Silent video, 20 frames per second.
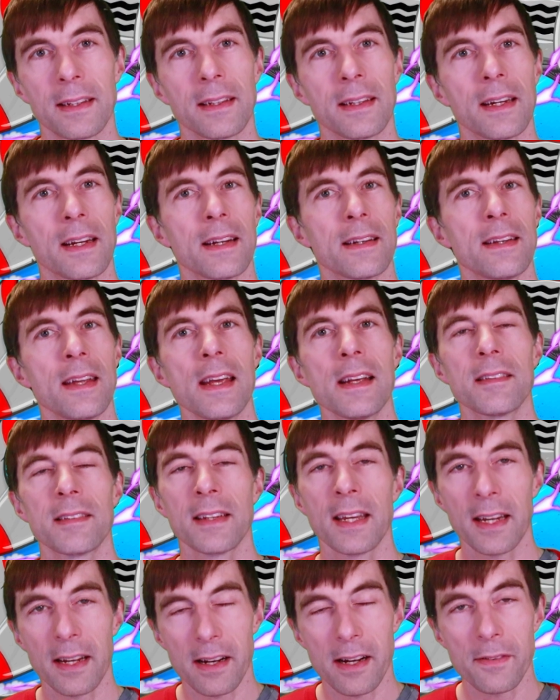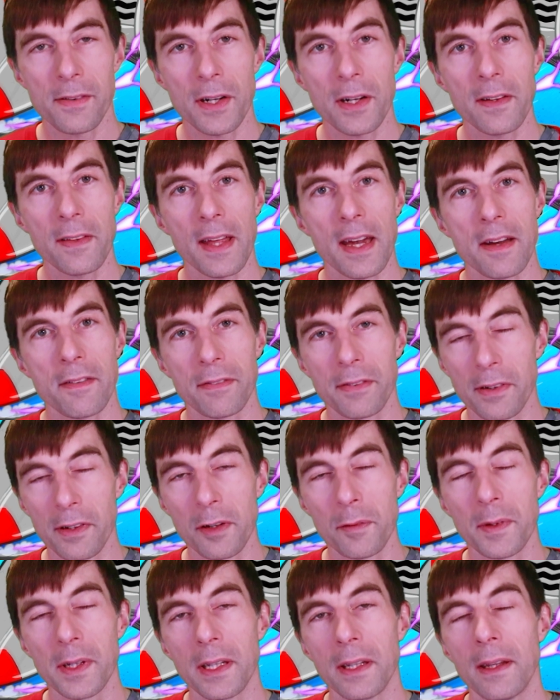kind of takes care of all that
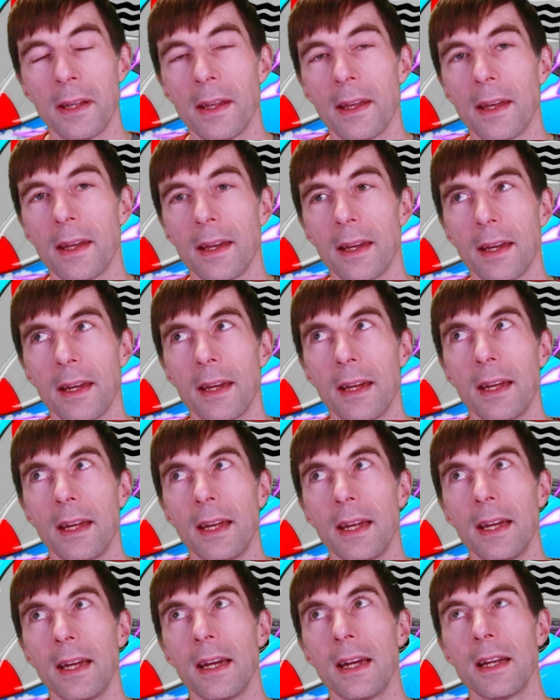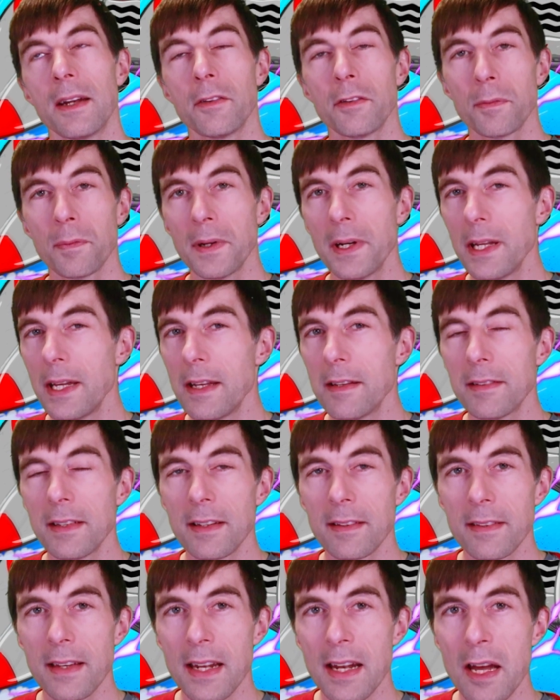for me, and it was pretty easy
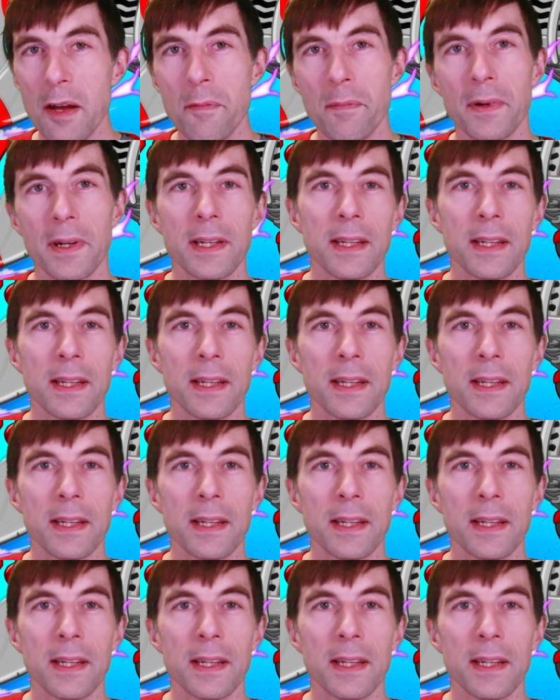to set up.